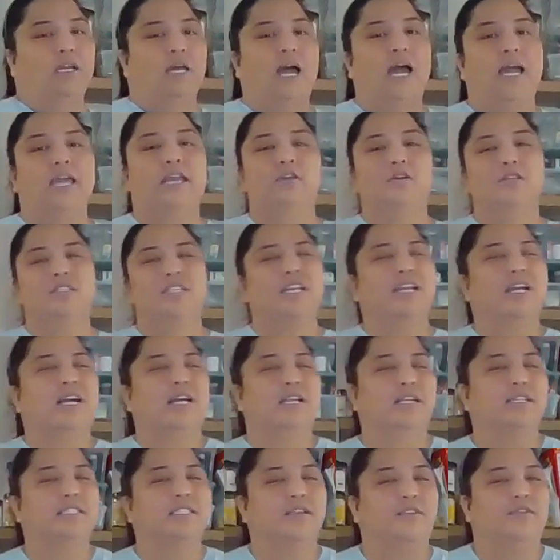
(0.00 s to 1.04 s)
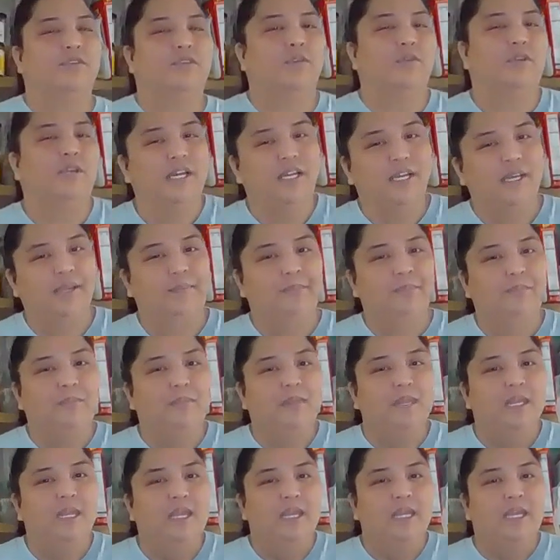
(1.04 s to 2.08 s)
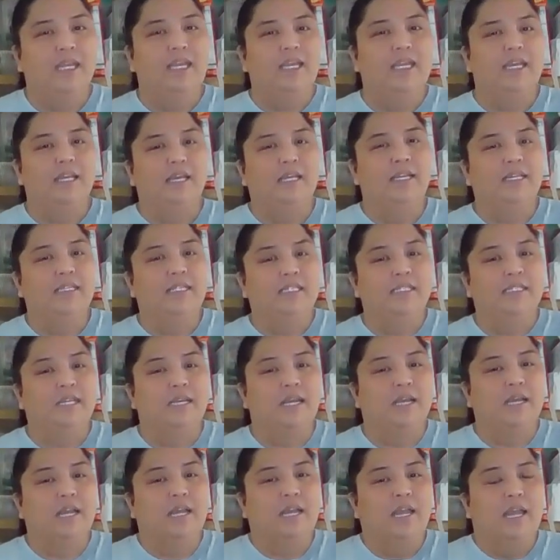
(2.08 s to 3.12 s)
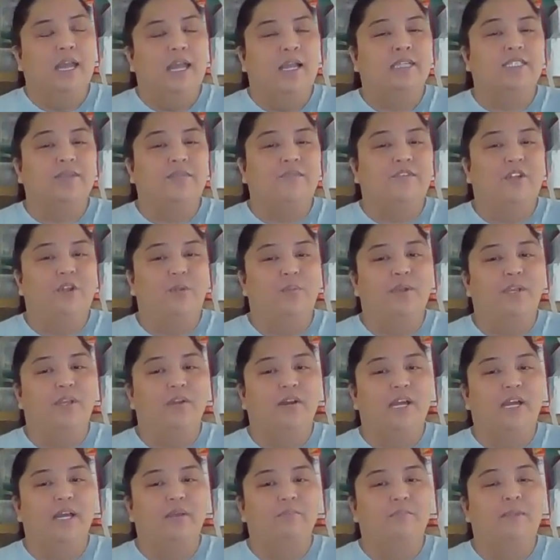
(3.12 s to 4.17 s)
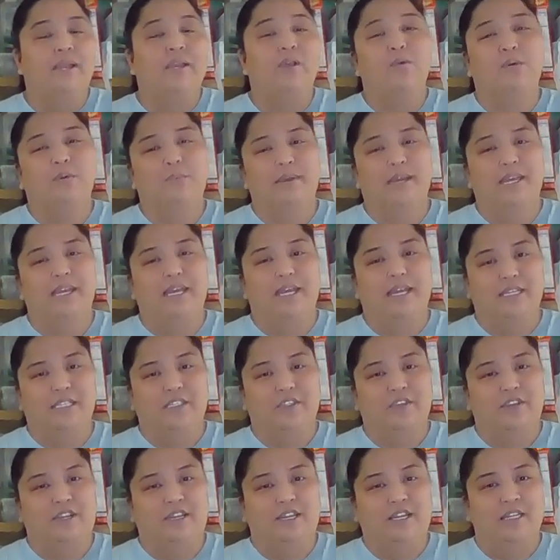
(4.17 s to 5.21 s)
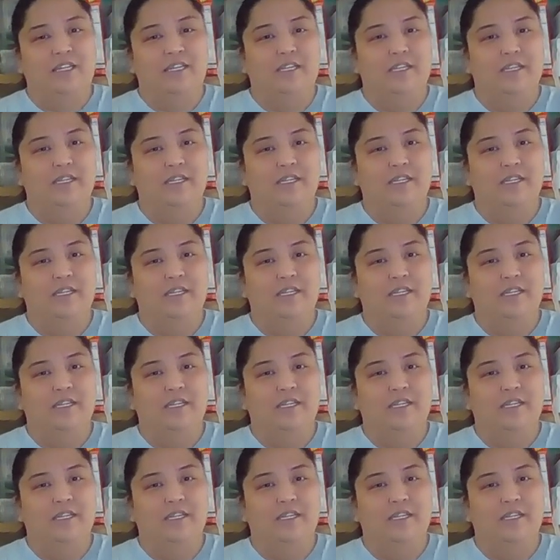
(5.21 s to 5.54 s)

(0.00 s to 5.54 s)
I use it kind of as a food dye, is because I'm Filipino, my ube extract.